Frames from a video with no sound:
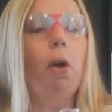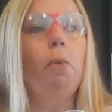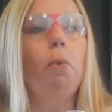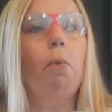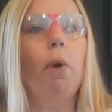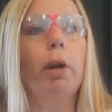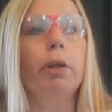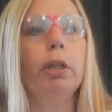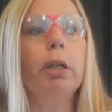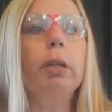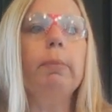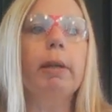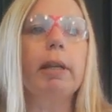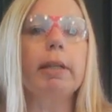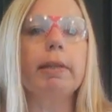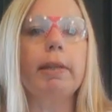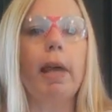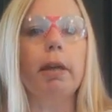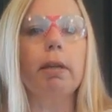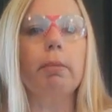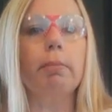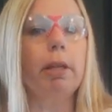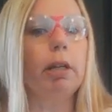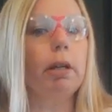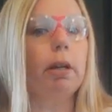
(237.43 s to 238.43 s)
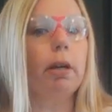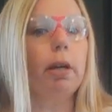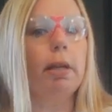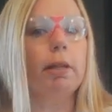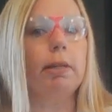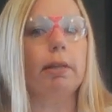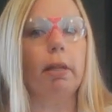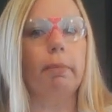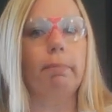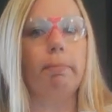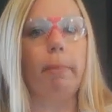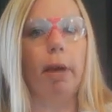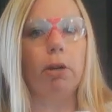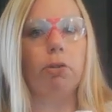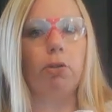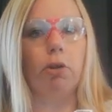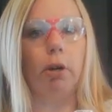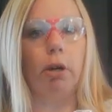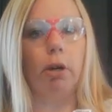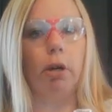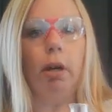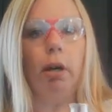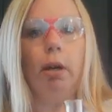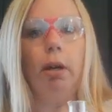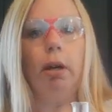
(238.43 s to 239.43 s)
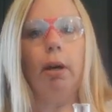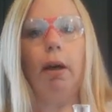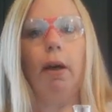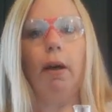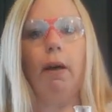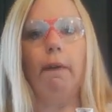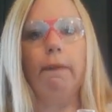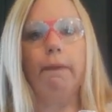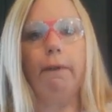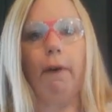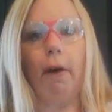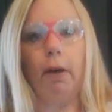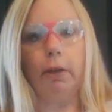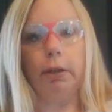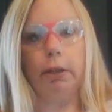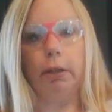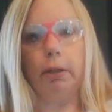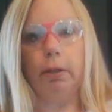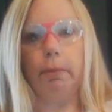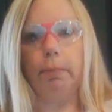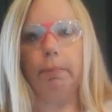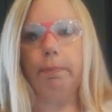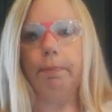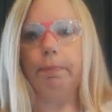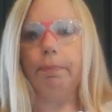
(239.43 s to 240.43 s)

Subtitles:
1 cubic centimeter is the measure of volume.